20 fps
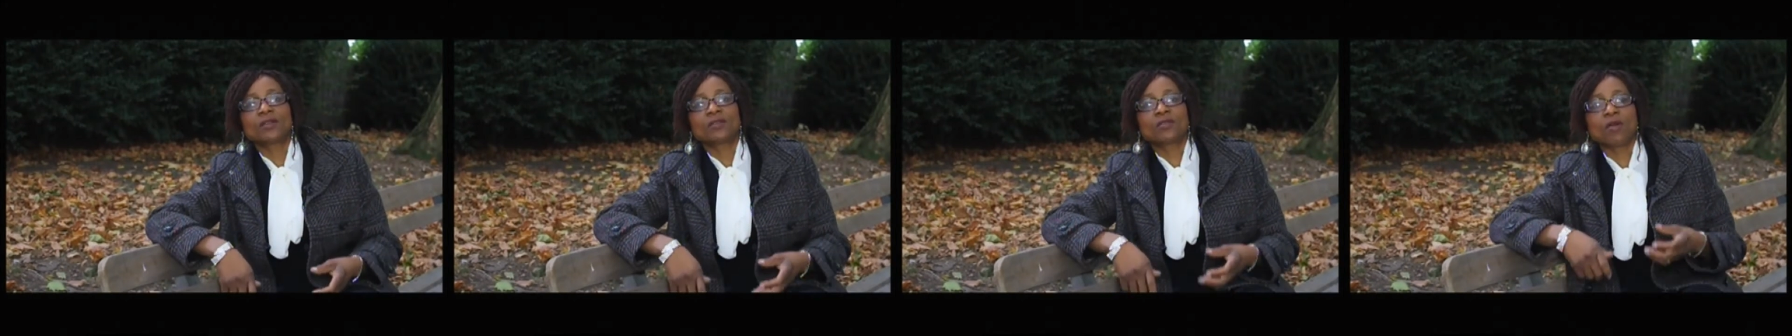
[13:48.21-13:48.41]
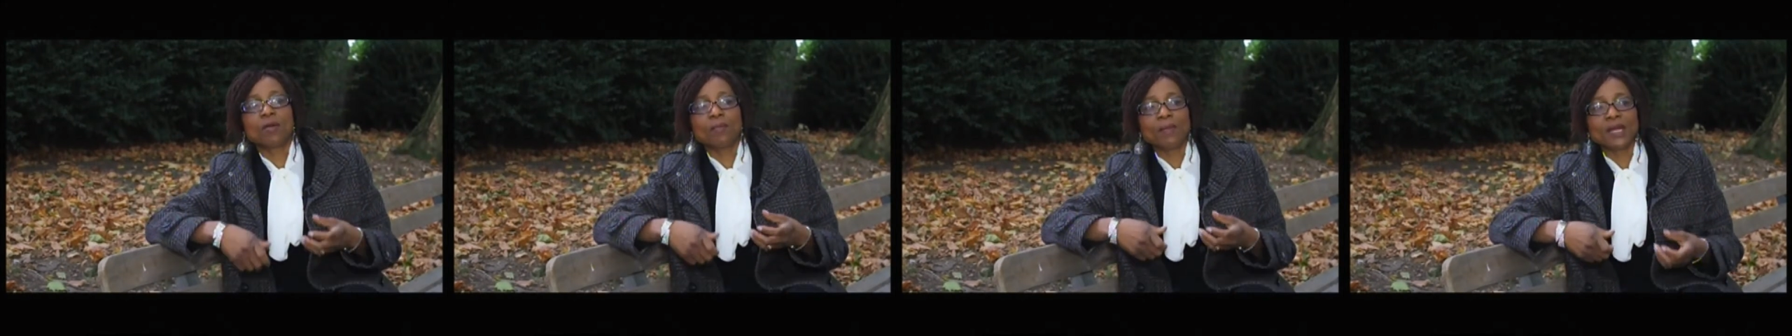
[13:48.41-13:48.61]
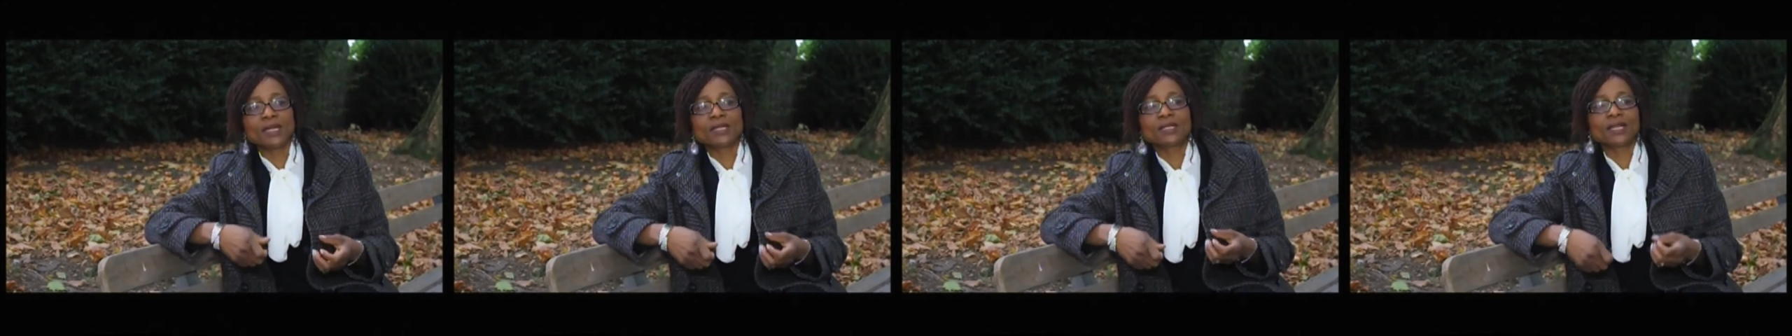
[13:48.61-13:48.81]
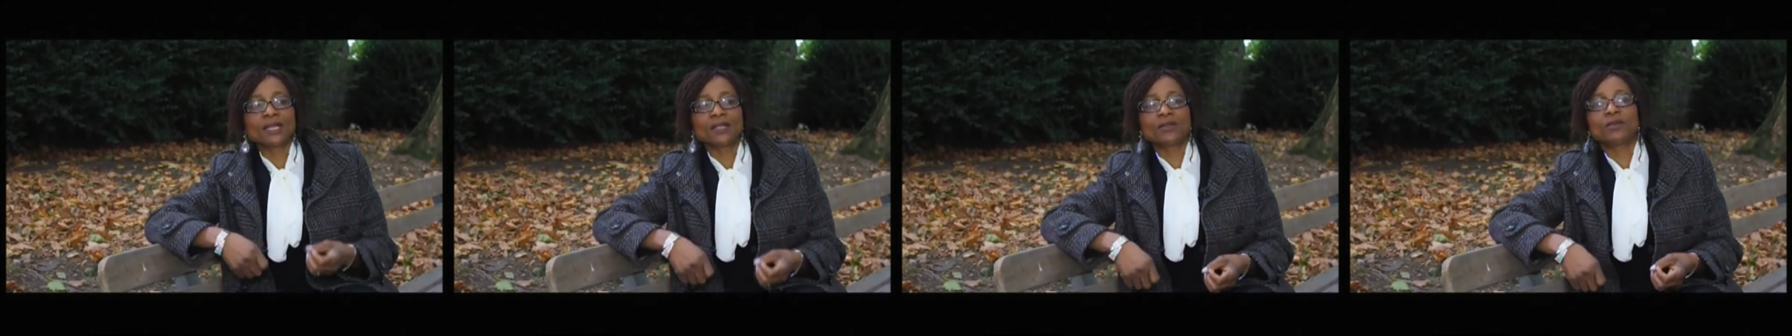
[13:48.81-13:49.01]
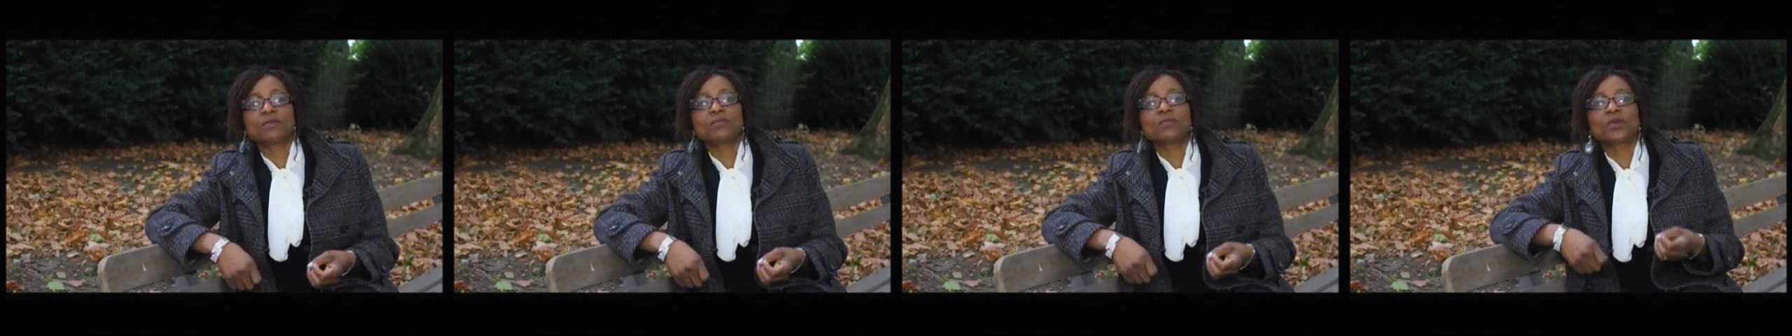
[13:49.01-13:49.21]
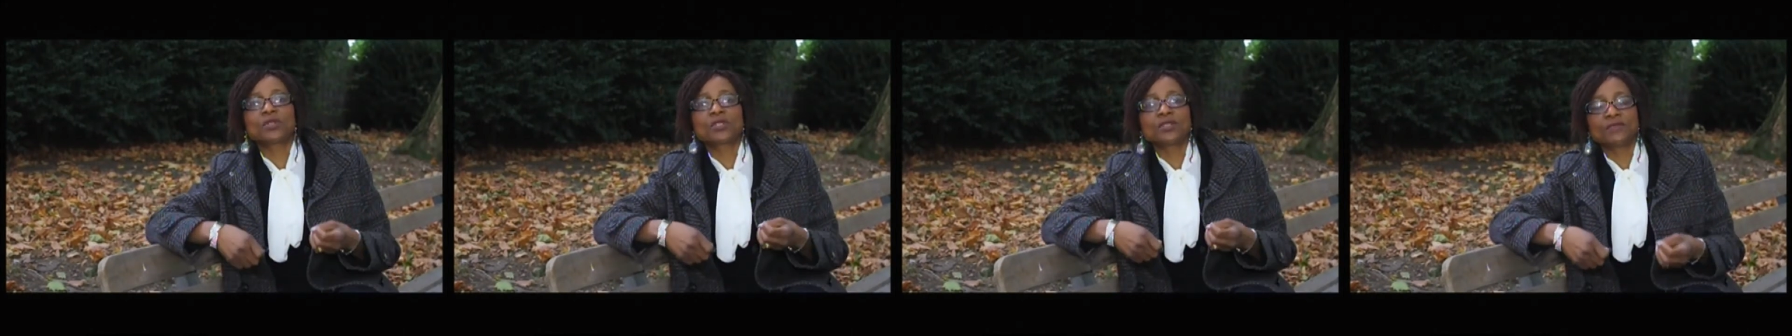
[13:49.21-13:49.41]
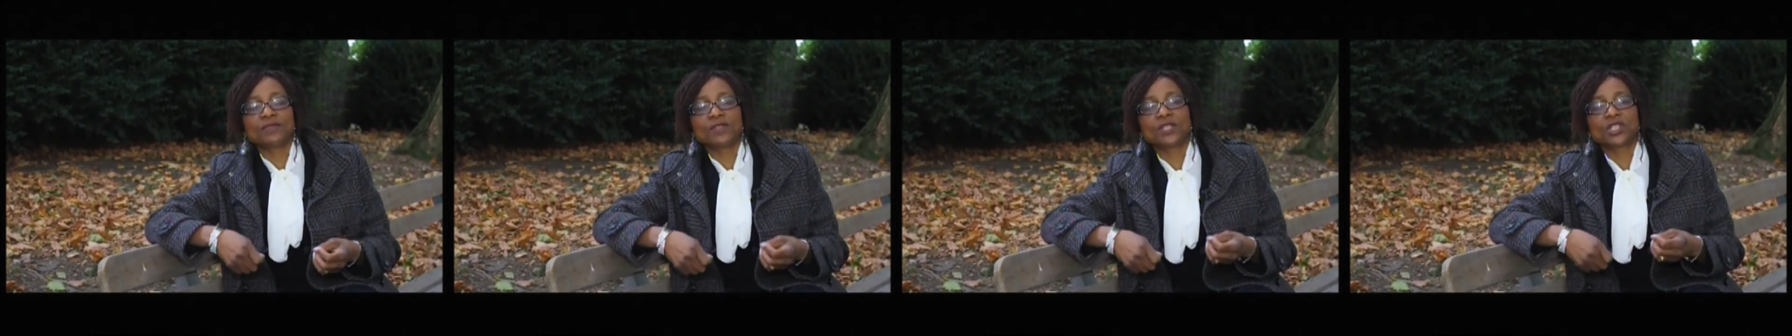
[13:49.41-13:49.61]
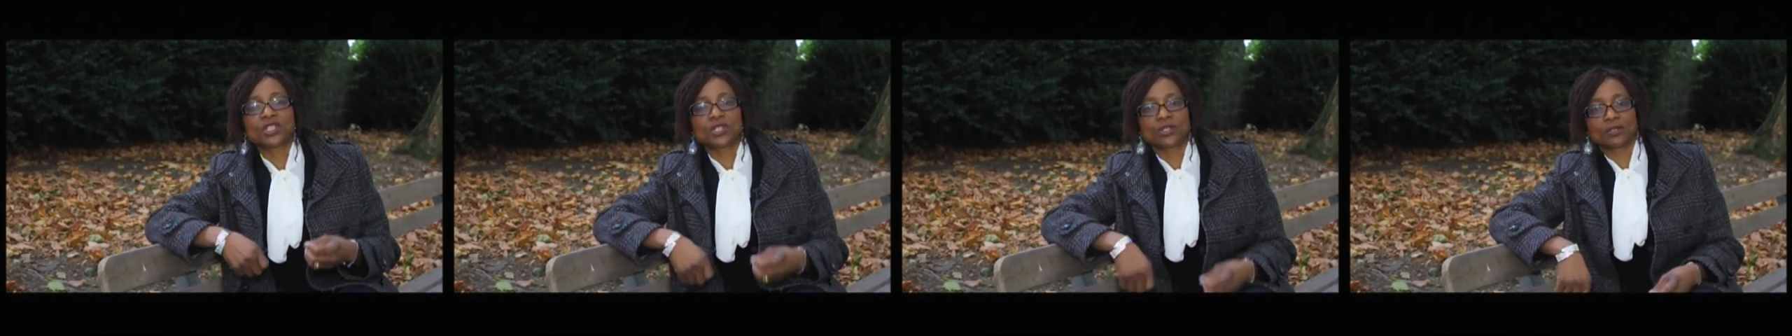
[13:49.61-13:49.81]
commented on
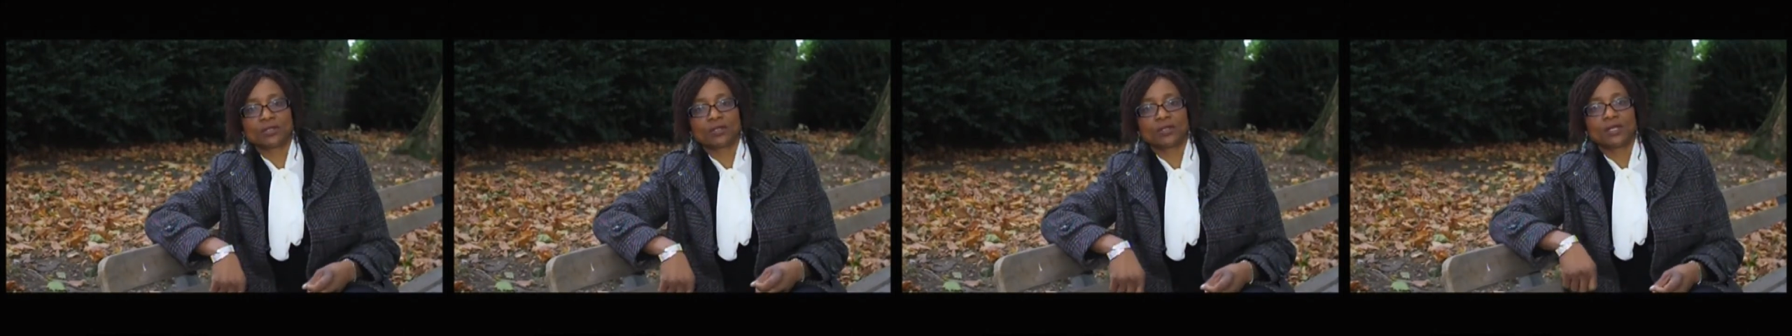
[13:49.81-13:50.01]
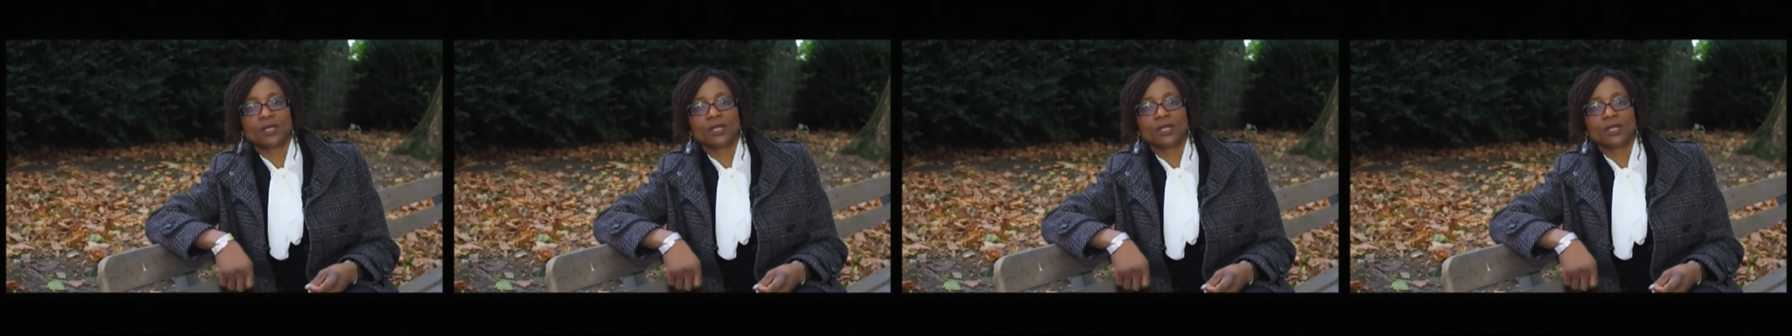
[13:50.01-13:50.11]
motivation,